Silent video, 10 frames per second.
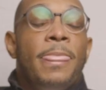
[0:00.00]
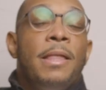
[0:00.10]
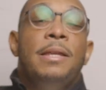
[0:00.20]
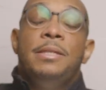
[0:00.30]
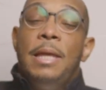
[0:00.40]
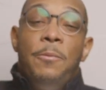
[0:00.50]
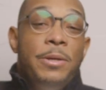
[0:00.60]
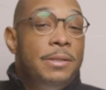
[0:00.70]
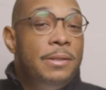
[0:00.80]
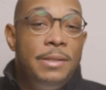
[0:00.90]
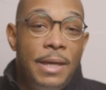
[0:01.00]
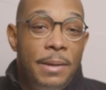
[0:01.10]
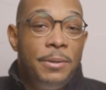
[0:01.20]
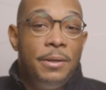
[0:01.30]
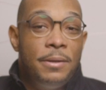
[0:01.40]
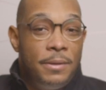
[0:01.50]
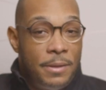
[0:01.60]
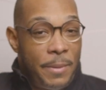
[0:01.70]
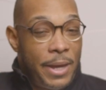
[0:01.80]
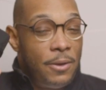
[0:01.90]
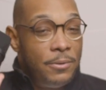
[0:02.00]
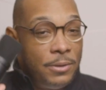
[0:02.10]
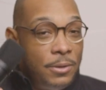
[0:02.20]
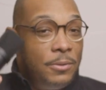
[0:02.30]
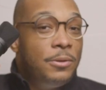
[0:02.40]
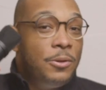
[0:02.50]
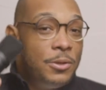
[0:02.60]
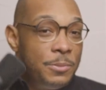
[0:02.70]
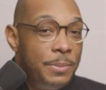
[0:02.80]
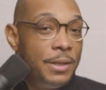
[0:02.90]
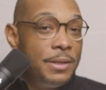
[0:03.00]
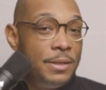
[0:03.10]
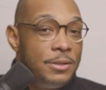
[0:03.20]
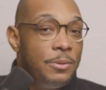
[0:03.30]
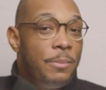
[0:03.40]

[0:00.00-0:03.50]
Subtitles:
Let's not waste any time here. The Maono USB condenser